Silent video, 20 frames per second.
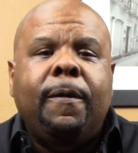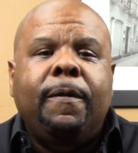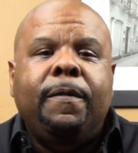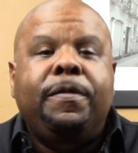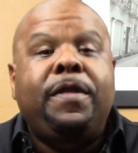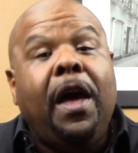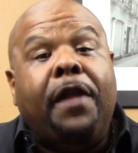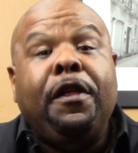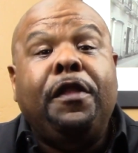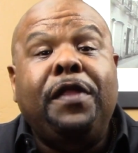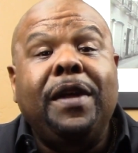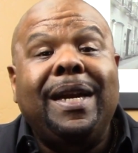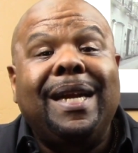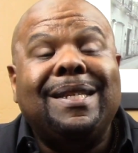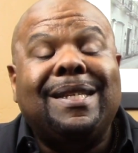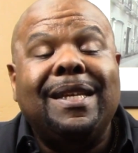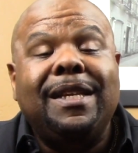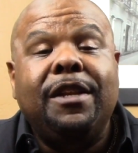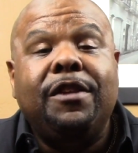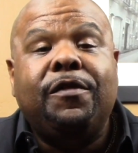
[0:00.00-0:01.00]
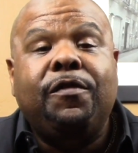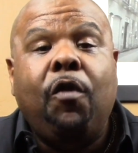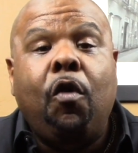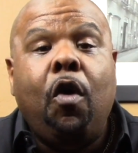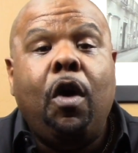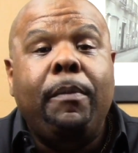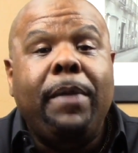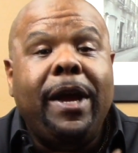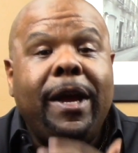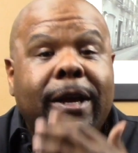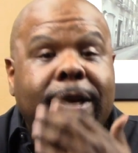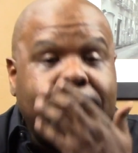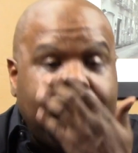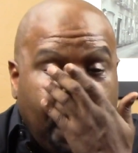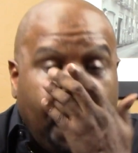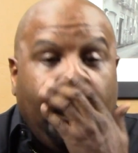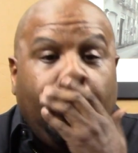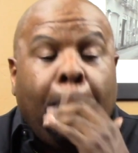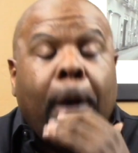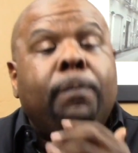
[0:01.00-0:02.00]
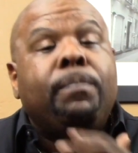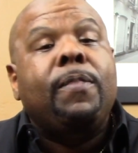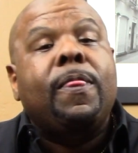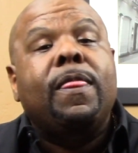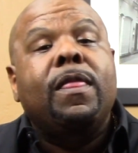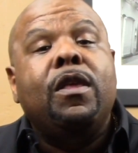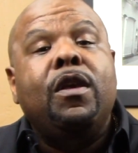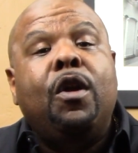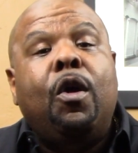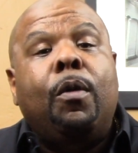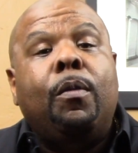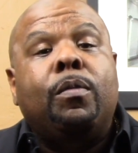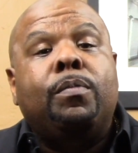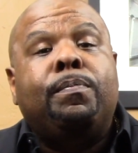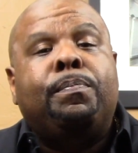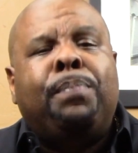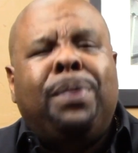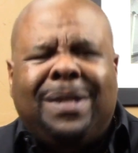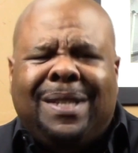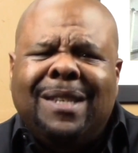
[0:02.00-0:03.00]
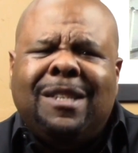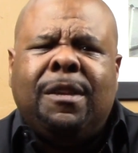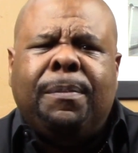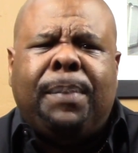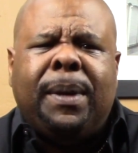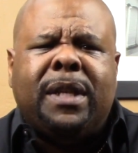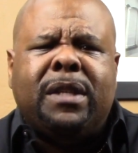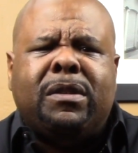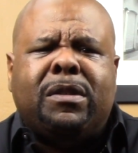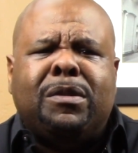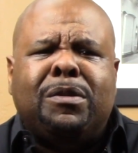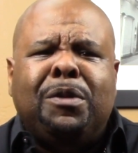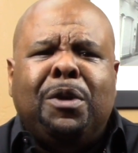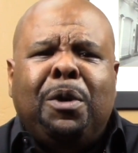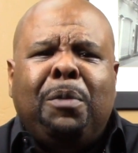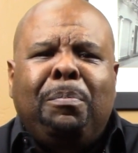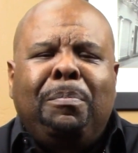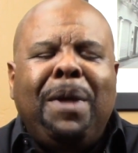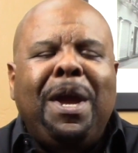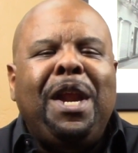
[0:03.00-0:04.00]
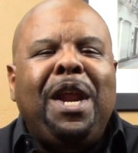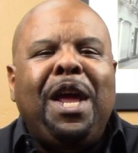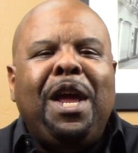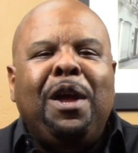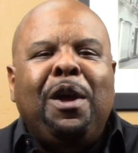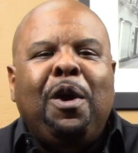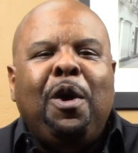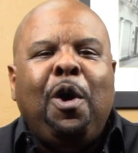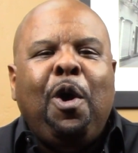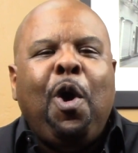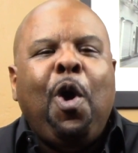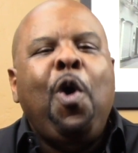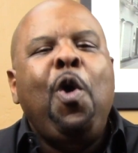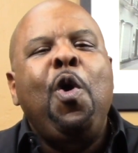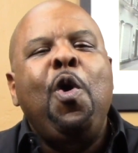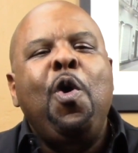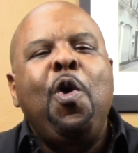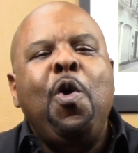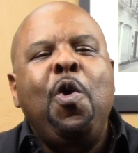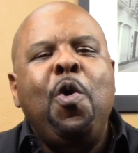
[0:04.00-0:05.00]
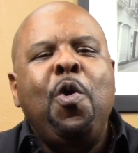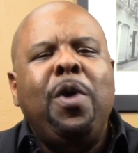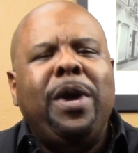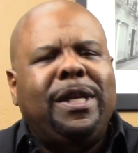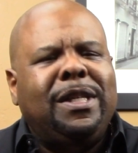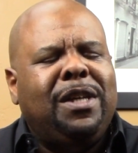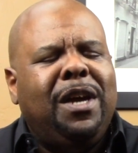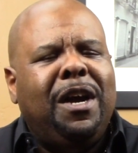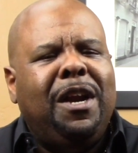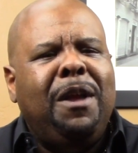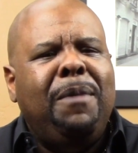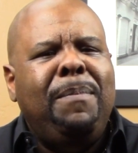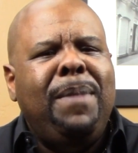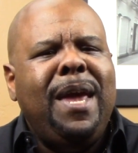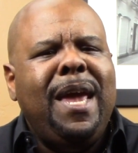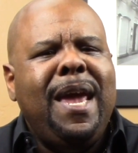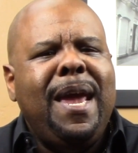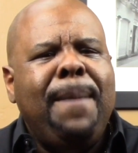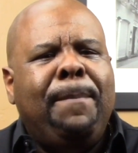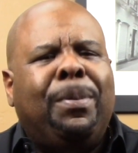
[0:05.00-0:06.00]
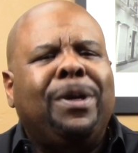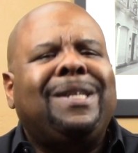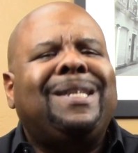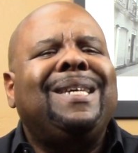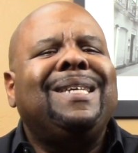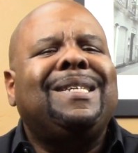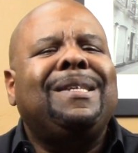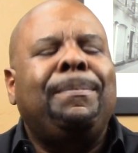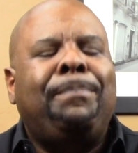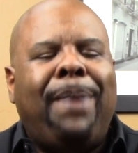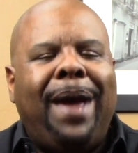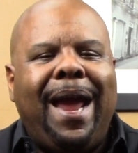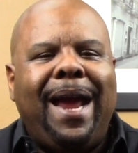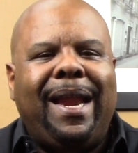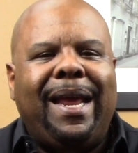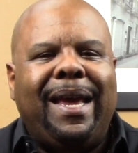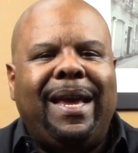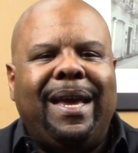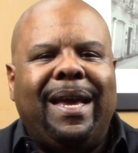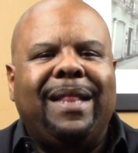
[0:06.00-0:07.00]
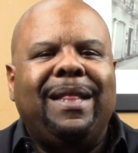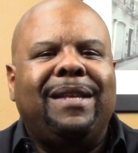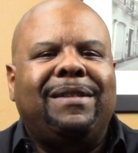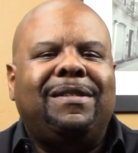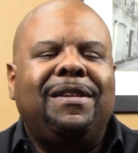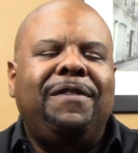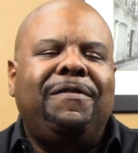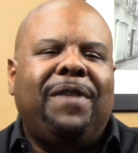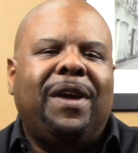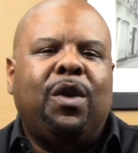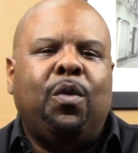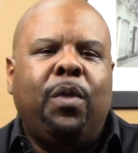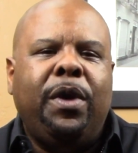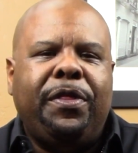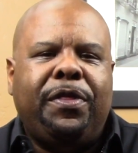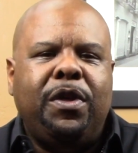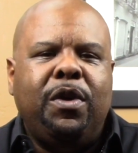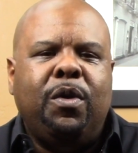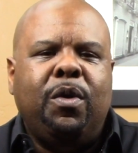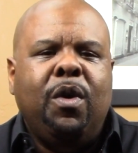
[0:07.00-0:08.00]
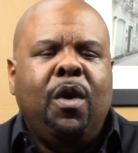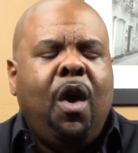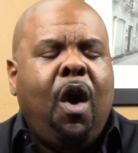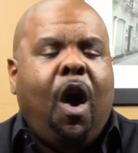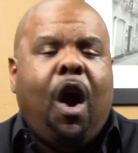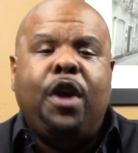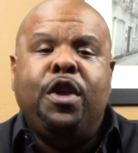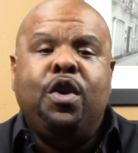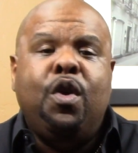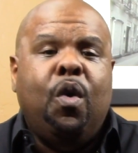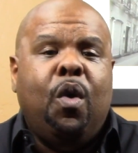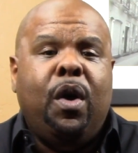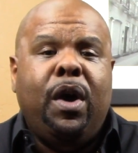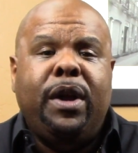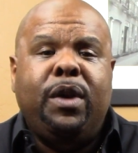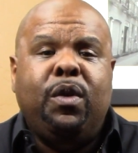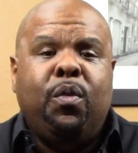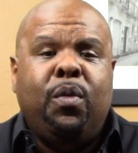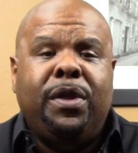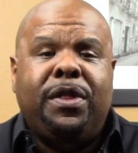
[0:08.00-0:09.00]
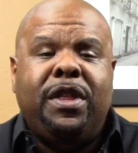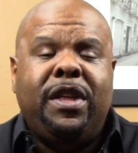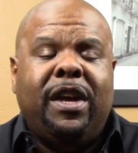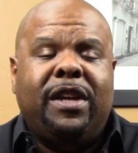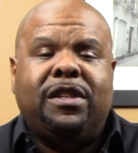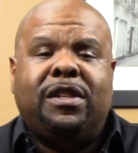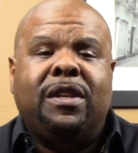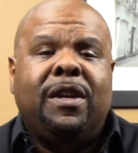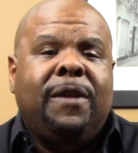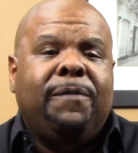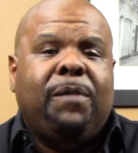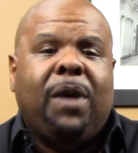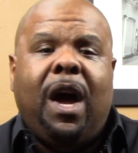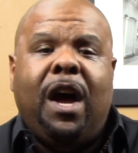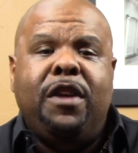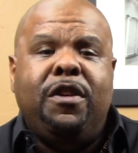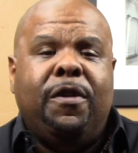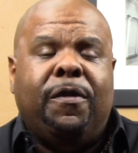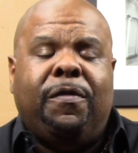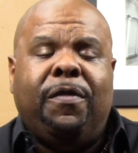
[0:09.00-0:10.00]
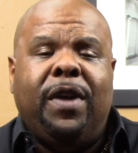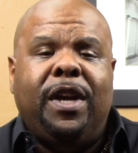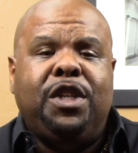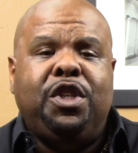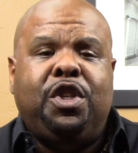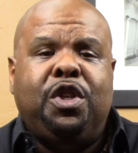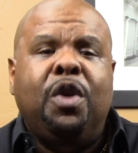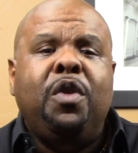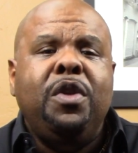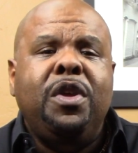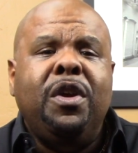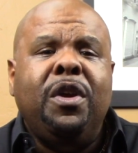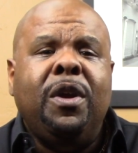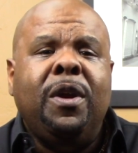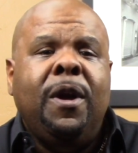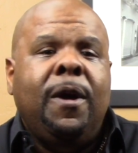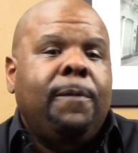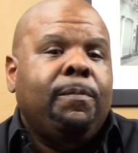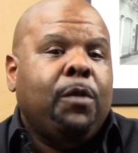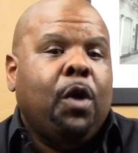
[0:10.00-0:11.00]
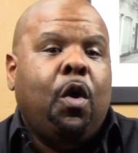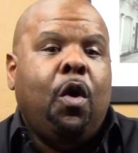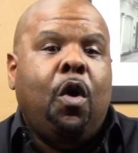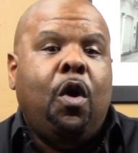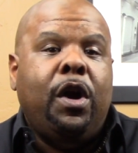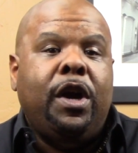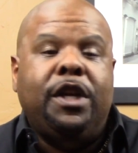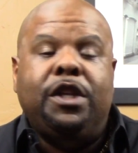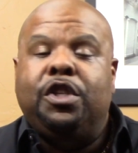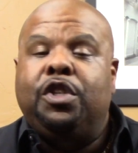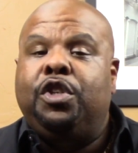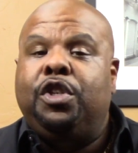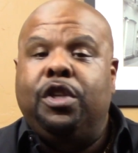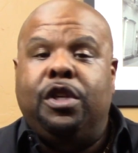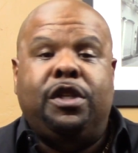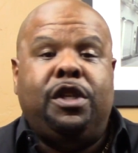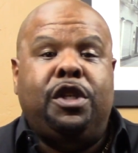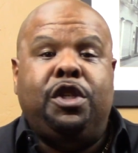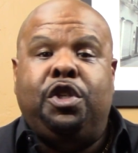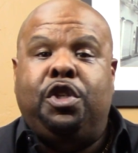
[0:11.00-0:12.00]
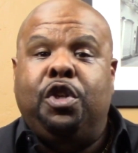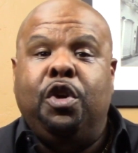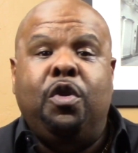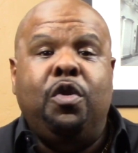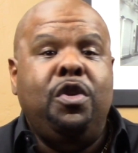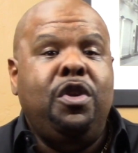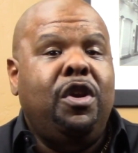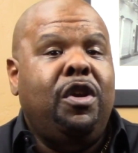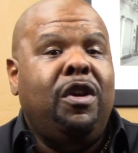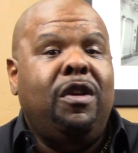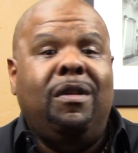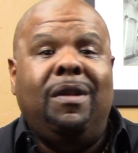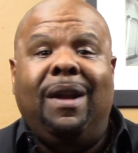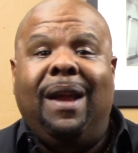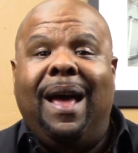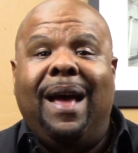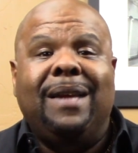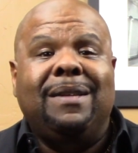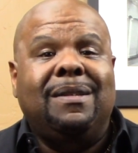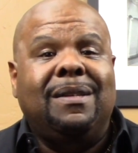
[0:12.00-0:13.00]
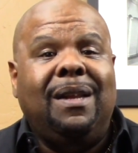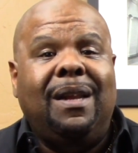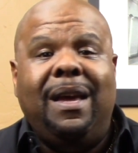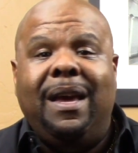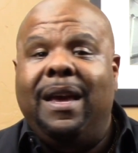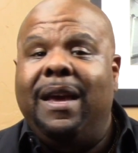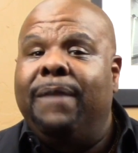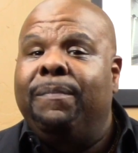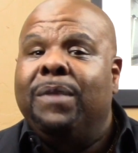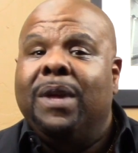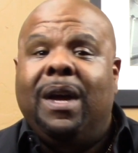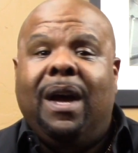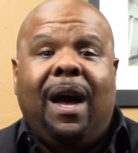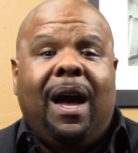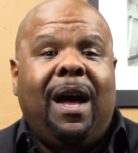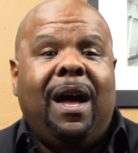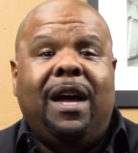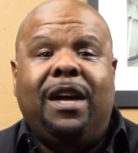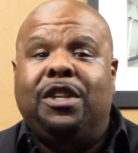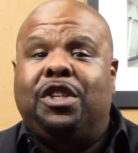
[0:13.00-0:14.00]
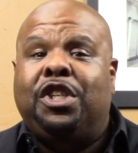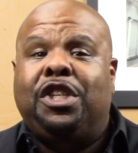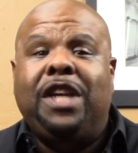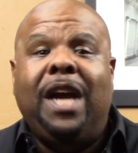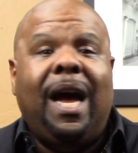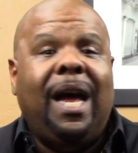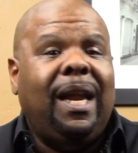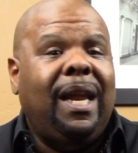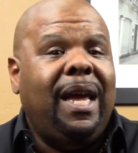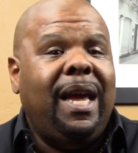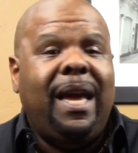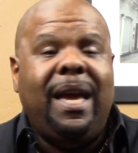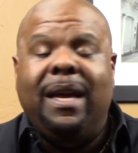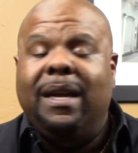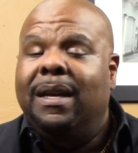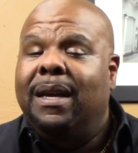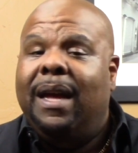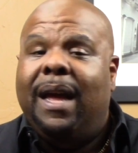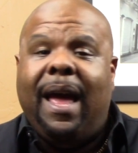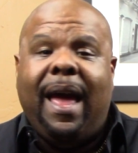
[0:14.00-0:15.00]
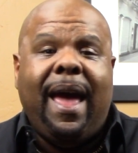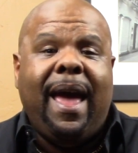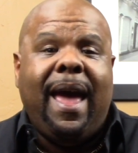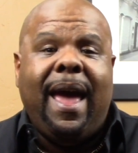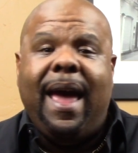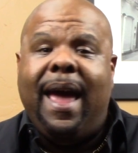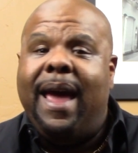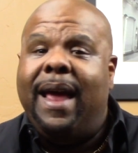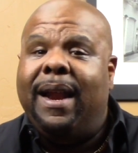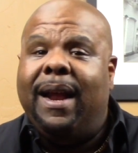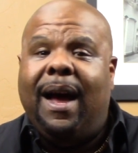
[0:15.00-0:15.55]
The other thing that's in this form is, participants, meaning who is going to be participating in this event with you. Are you going with just your friend Junior, or is it Junior, Leslie, Shelly, and